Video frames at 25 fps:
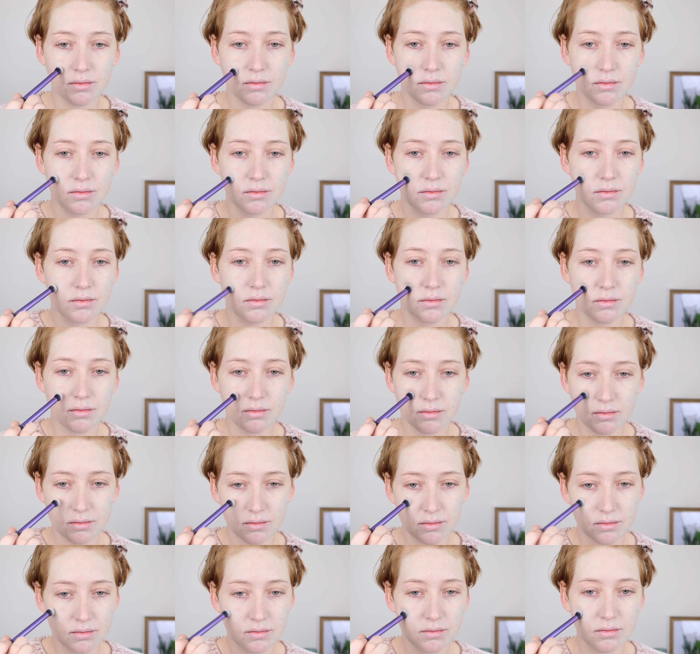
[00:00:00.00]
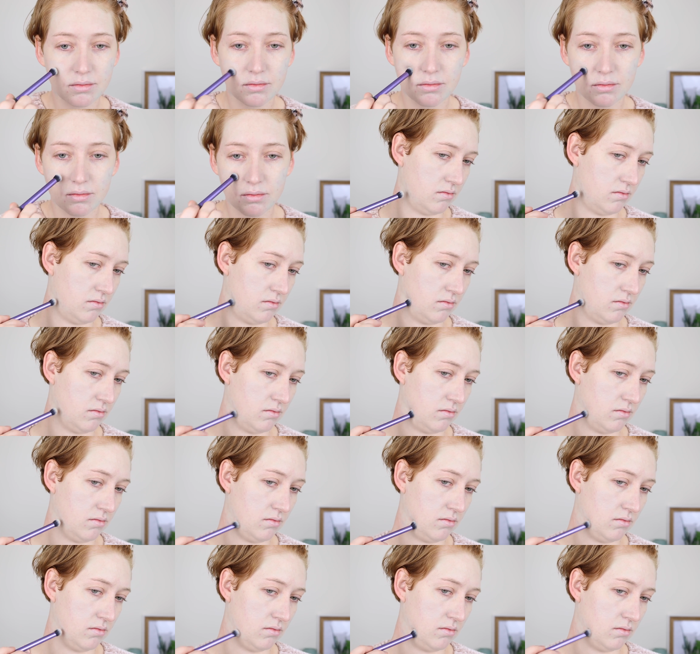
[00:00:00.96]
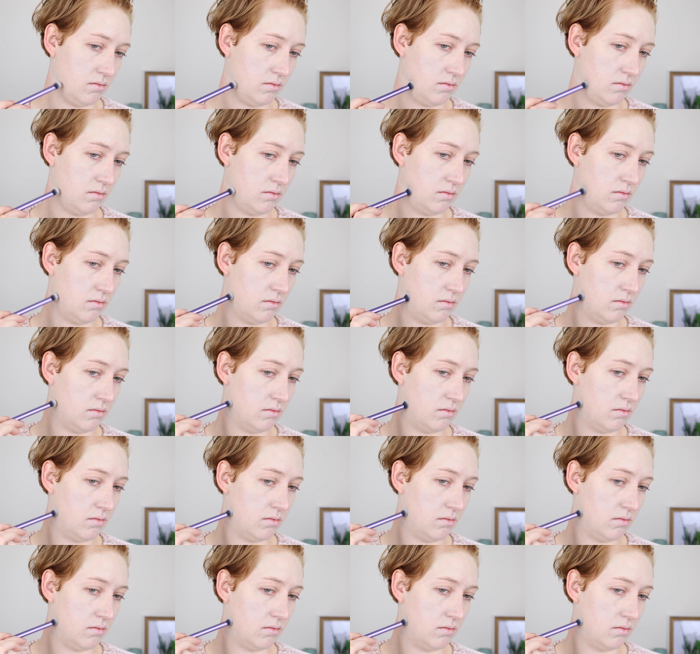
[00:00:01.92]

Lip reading: No one is speaking in this clip.